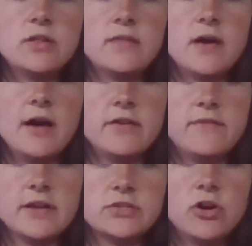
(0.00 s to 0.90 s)
The
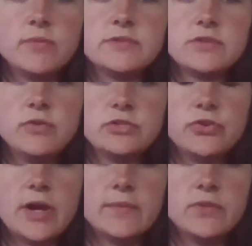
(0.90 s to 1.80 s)
unaffected arm is going to
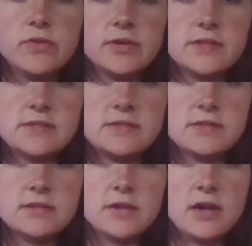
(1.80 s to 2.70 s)
grab the wrist
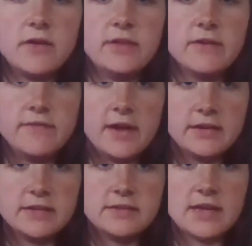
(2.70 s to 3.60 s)
of the
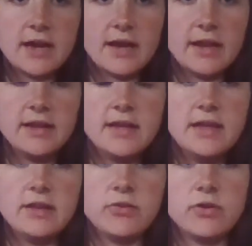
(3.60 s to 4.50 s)
affected side.
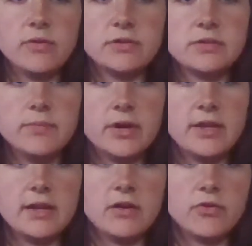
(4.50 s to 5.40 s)
You're going to bring
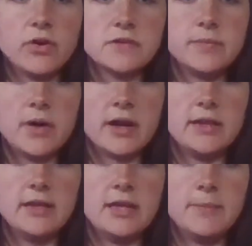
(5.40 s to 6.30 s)
it across your
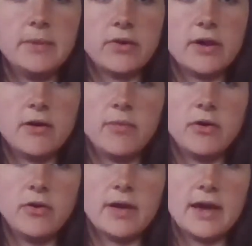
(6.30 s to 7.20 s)
body, keeping your
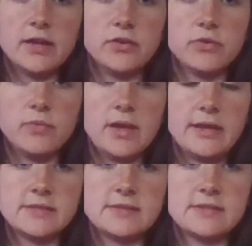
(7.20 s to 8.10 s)
elbow at your
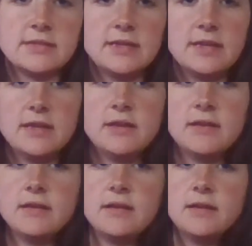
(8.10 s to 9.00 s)
waist,
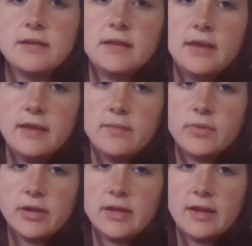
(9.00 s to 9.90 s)
and
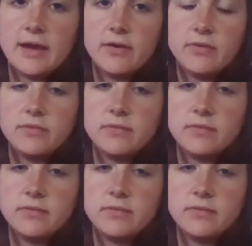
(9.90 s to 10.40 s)
bring it out.